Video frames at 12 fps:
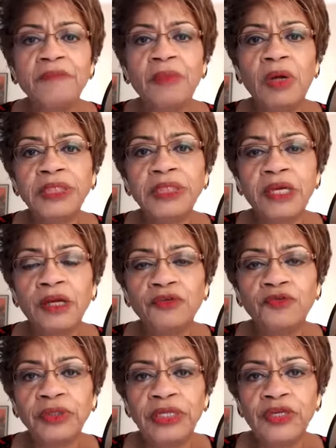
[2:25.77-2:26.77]

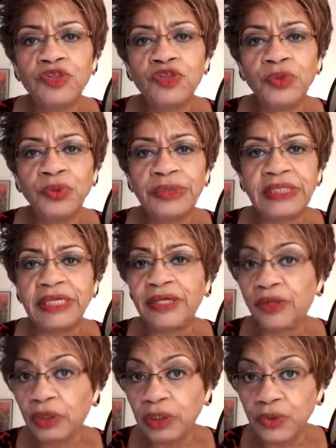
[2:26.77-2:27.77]
multicultural issues, and
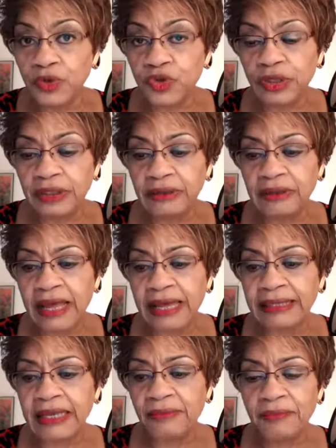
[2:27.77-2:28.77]
inclusion
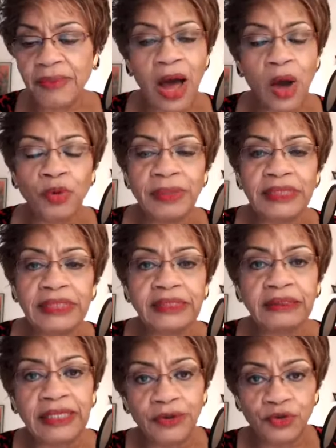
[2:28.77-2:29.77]
and empowerment
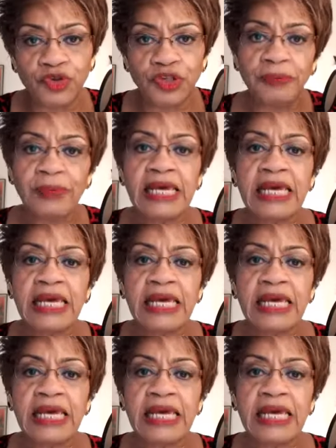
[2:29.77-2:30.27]
and leadership,